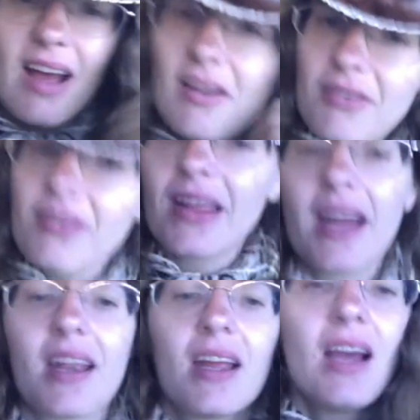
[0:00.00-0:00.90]
about
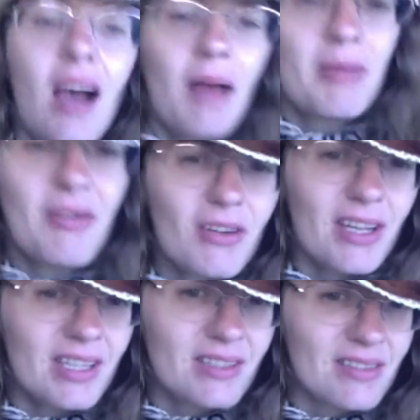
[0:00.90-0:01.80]
boring
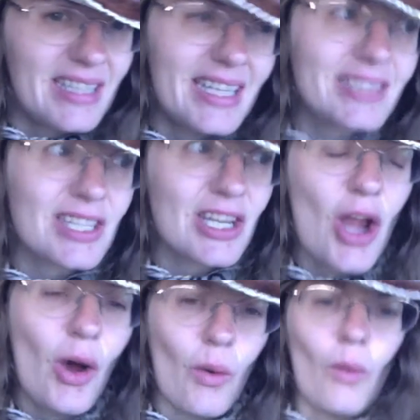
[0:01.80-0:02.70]
stuff that
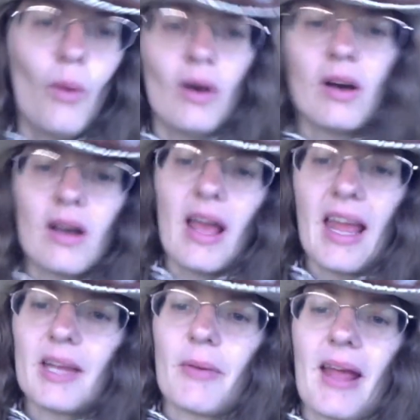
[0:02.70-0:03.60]
I'm never going
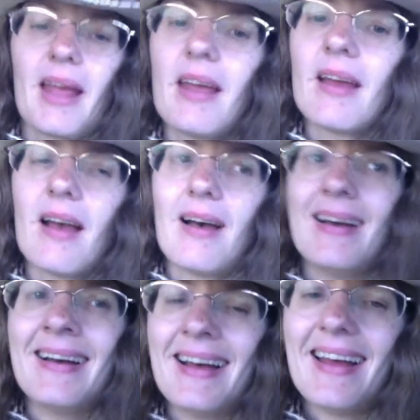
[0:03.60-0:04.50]
to need to
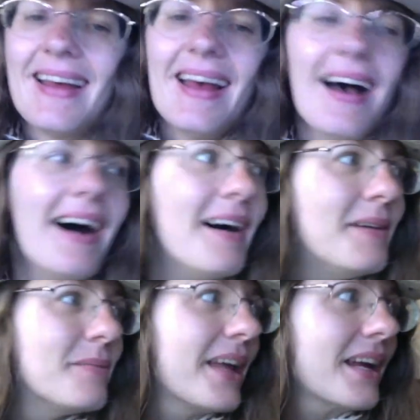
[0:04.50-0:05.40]
know
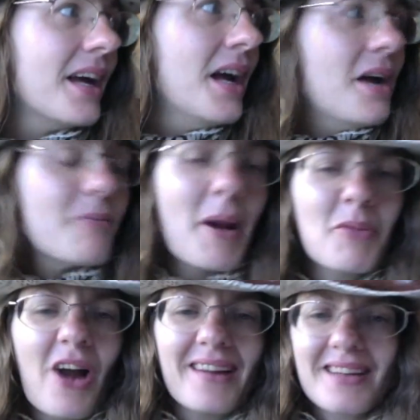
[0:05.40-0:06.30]
anyway?
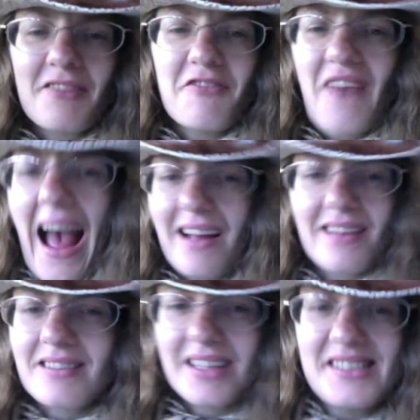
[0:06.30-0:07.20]
like
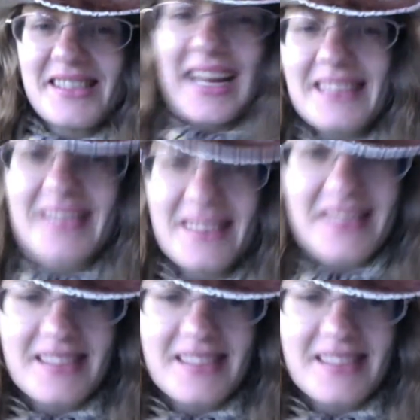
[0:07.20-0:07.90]
memorizing